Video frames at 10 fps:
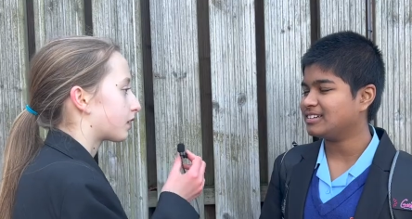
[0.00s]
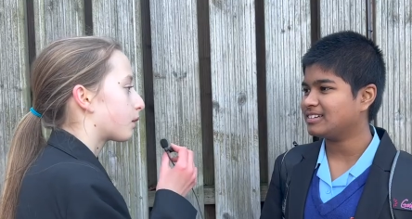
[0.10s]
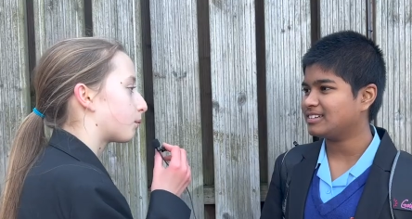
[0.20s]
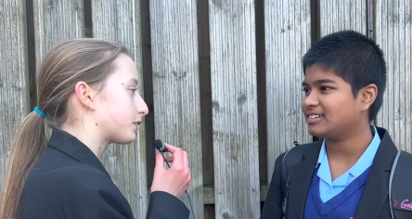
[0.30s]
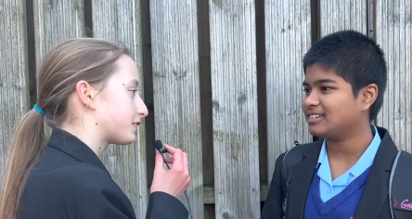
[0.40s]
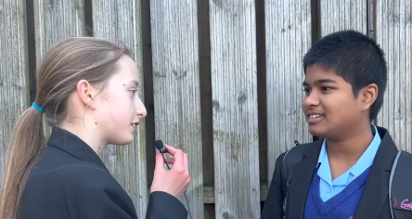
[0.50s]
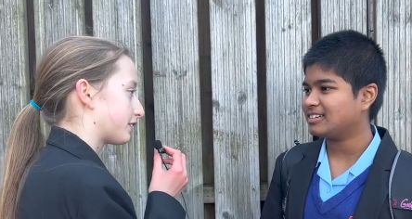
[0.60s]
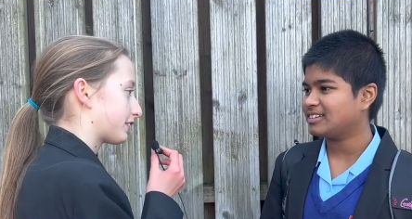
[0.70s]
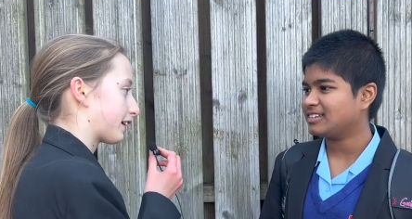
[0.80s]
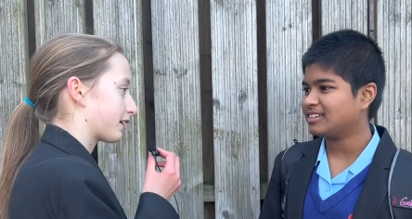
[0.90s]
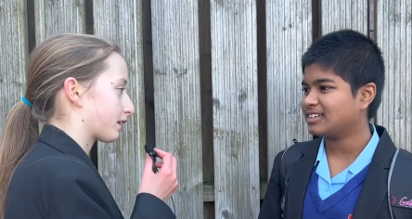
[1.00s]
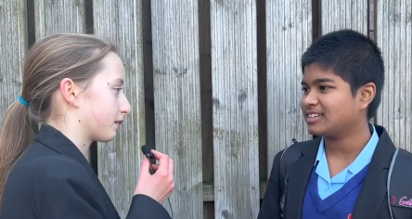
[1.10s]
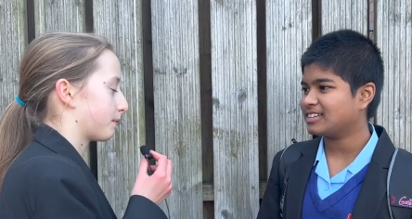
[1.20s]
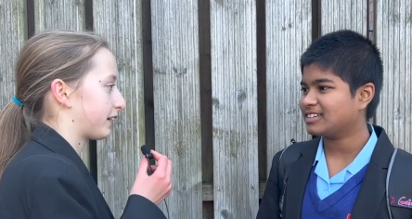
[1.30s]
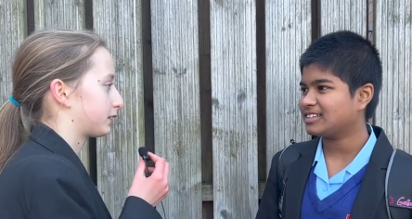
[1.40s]
Speaker 1: What do you think
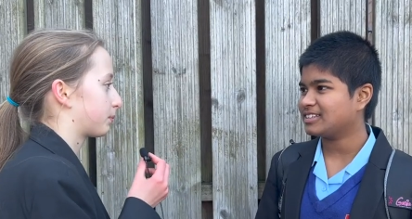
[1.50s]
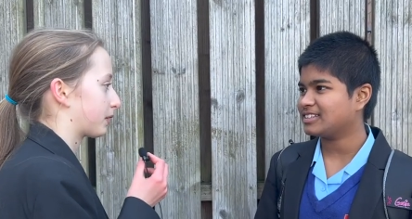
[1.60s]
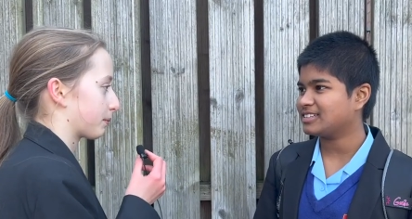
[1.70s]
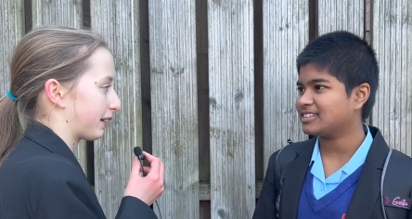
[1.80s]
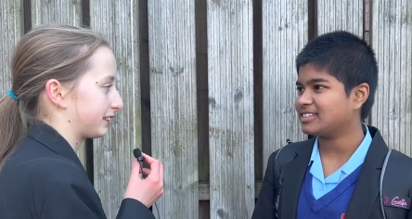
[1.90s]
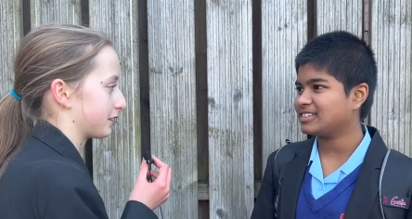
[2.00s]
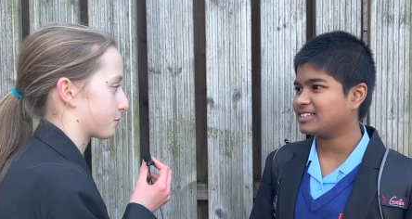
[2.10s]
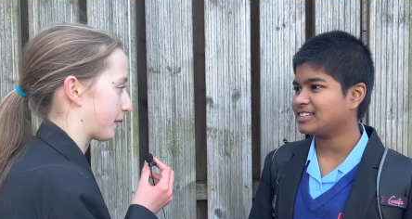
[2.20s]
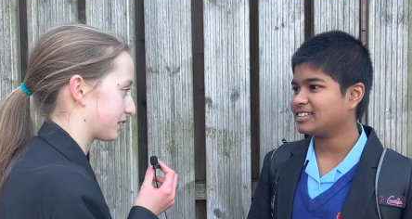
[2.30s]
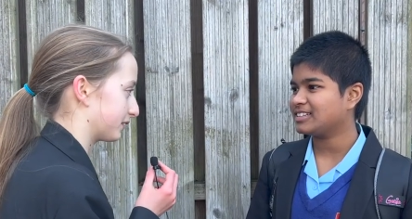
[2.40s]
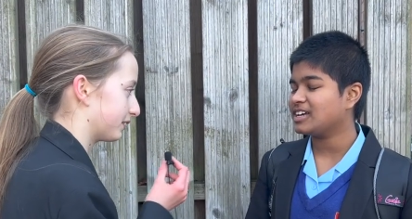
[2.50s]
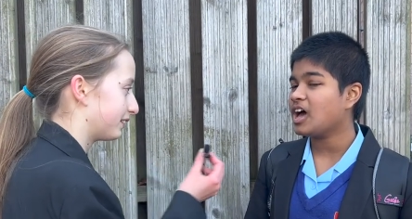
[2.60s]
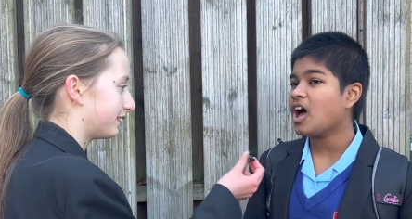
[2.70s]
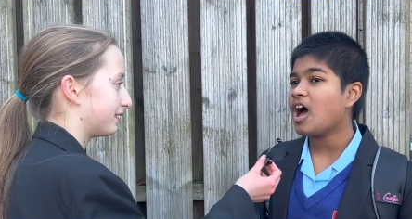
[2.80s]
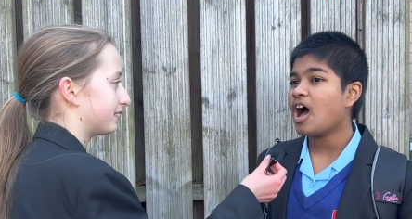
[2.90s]
makes Wycombe High so special?
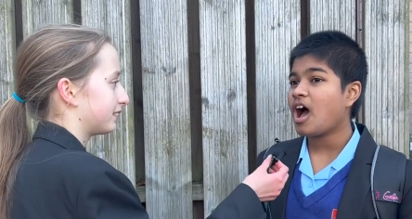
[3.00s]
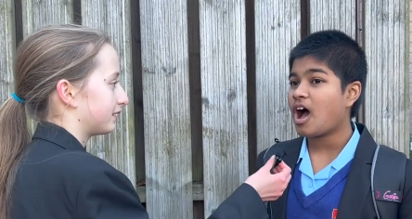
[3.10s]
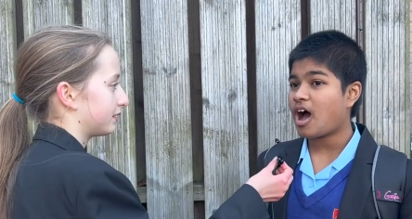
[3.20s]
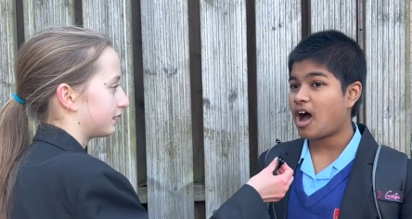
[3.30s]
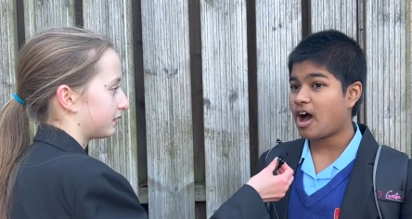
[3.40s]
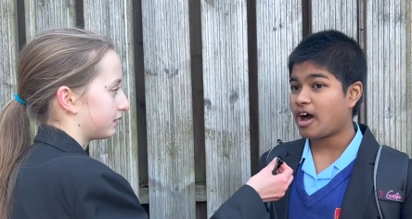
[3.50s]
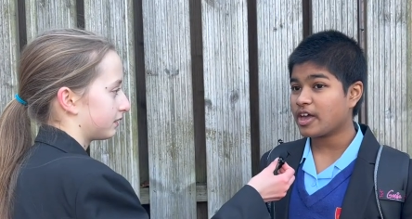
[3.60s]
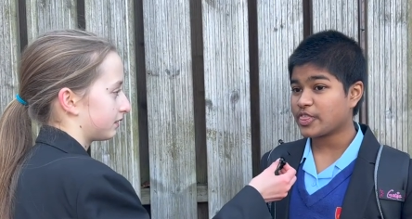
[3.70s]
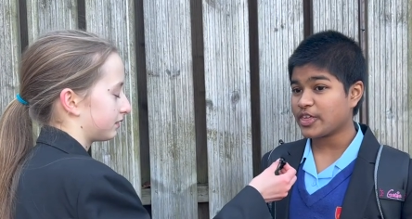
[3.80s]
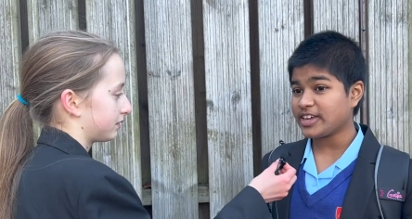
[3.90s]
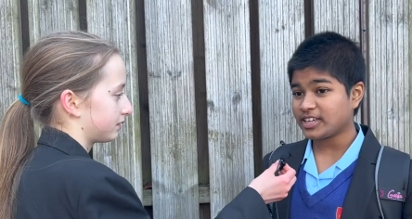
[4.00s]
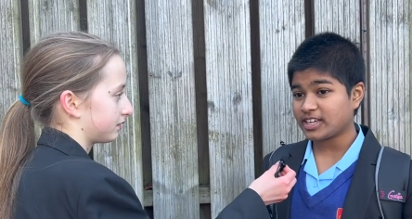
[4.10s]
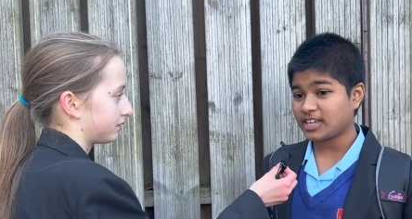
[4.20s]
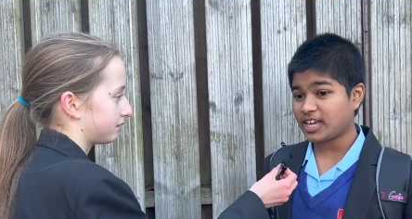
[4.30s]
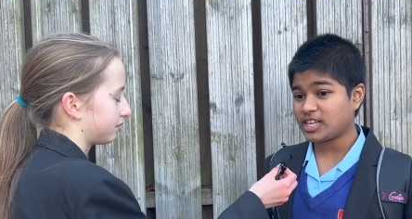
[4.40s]
Speaker 2: I think
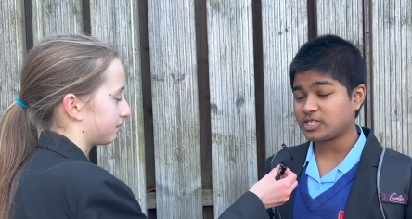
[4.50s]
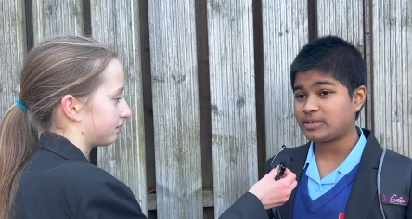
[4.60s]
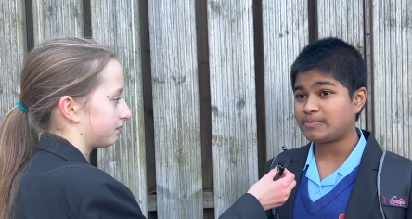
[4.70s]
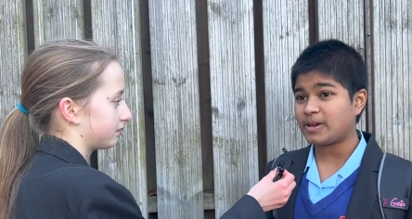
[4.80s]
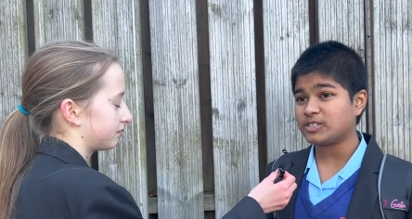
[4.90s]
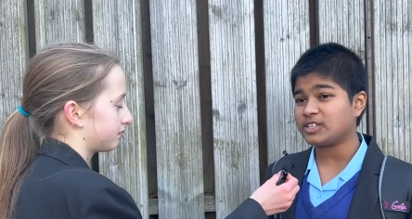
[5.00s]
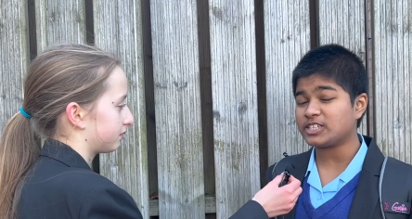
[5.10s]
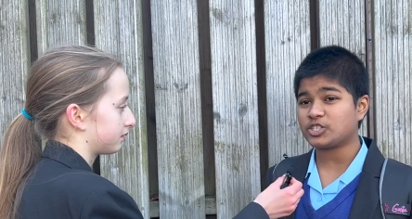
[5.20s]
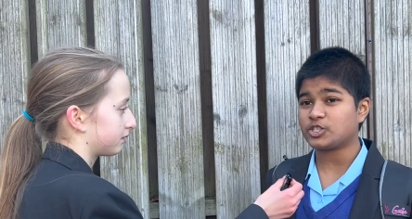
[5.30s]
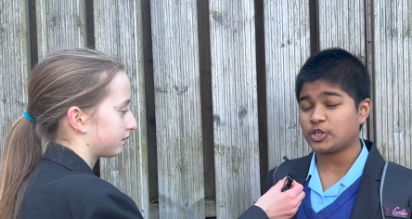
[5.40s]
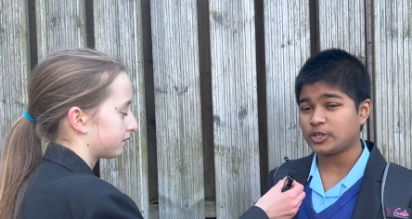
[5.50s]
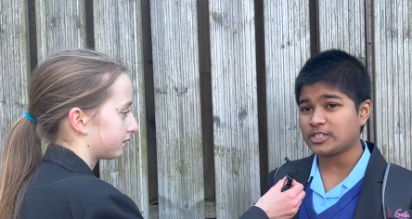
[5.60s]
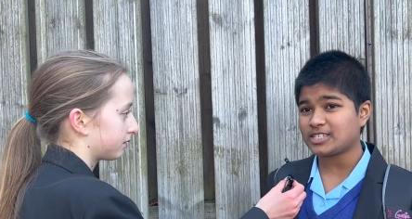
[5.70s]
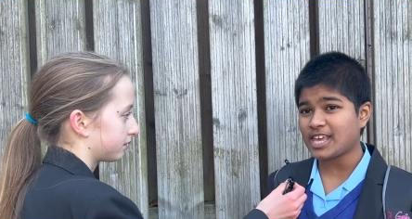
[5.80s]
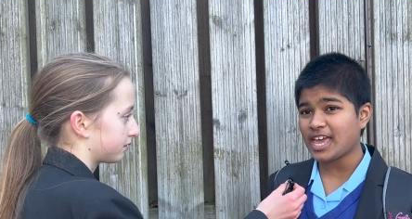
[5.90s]
it's mostly the
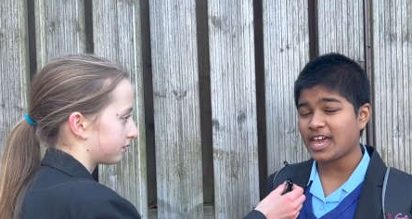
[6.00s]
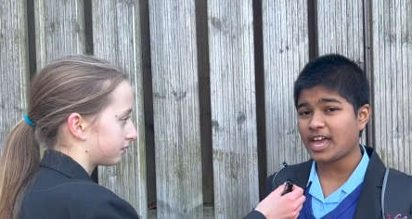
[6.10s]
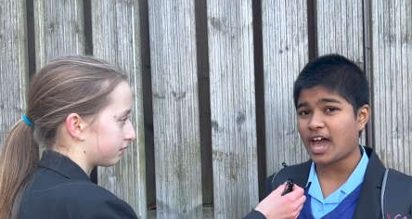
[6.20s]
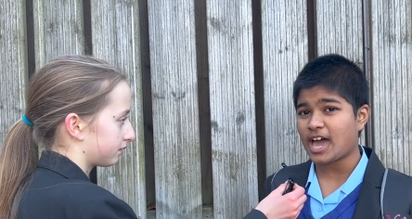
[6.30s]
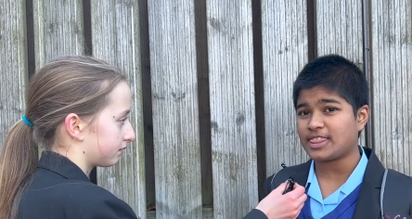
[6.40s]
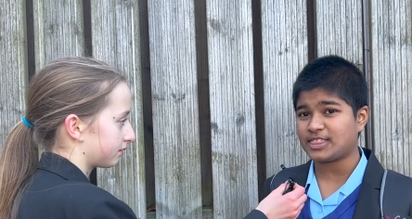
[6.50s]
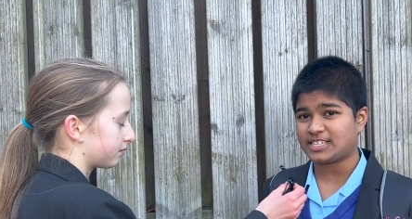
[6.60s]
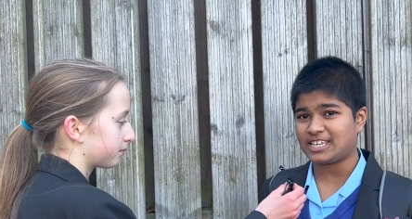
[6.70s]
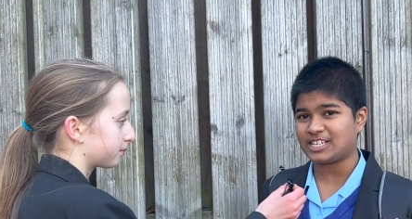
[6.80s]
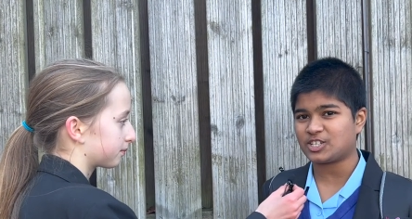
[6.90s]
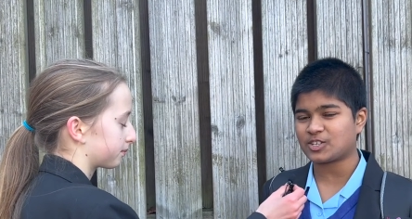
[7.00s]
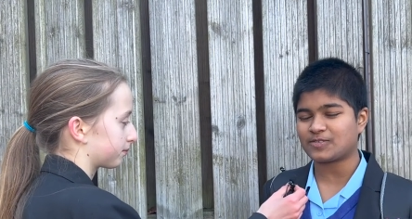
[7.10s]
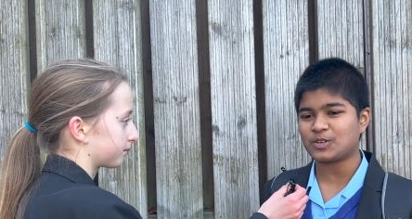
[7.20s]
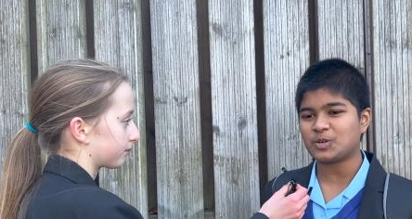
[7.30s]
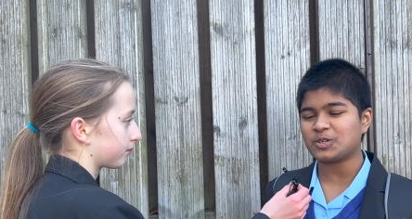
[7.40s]
students here and the teachers,
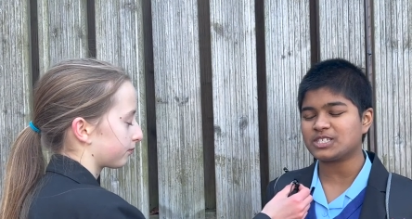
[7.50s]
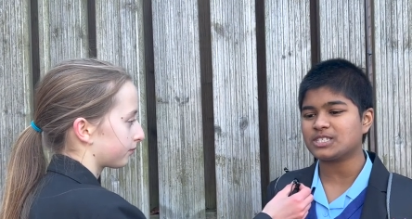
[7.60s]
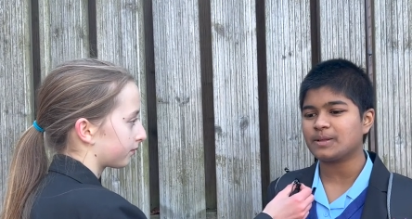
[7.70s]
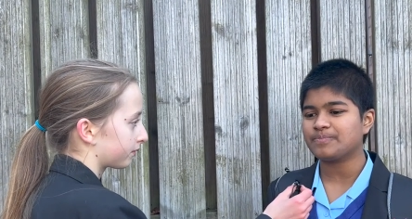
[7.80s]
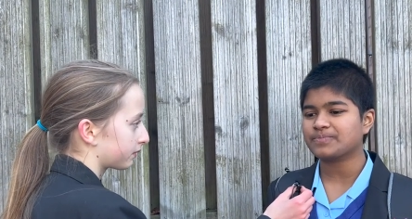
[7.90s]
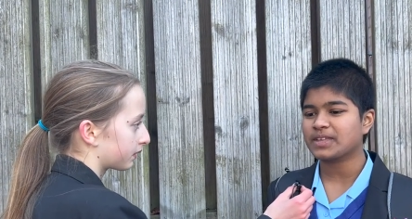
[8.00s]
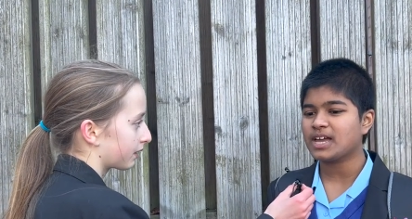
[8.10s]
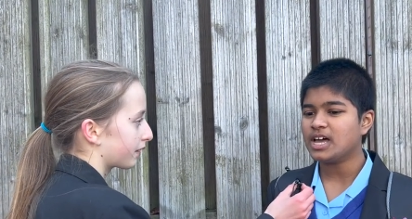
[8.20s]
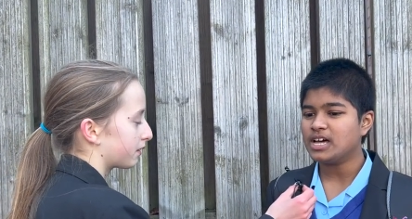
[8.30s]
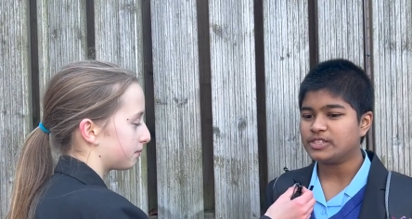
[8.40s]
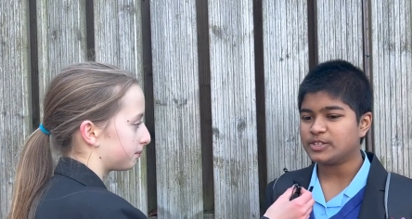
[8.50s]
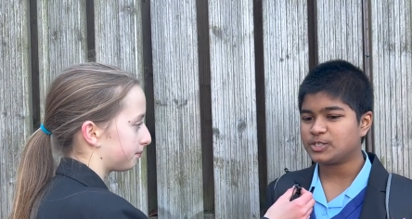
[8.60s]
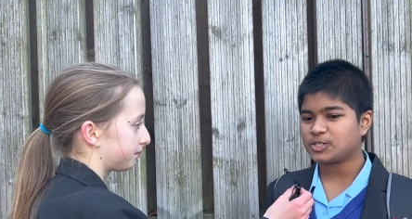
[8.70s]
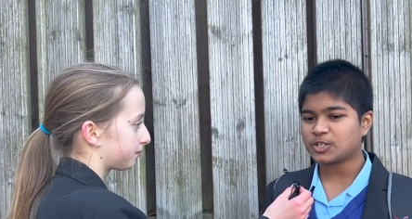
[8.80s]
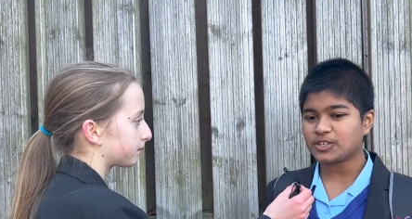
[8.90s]
of course. The
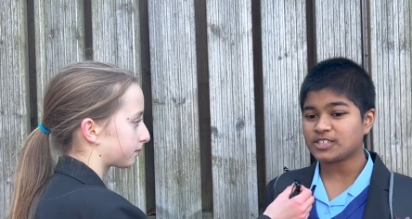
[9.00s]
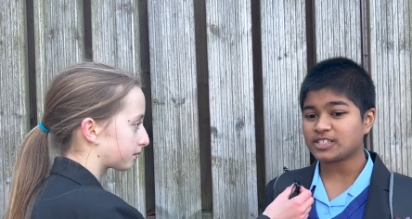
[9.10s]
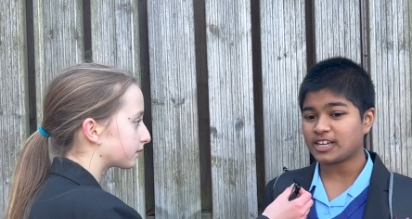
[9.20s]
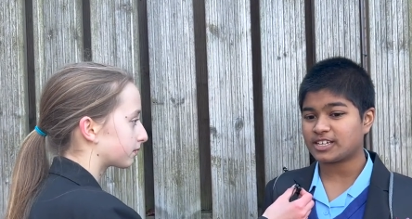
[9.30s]
students they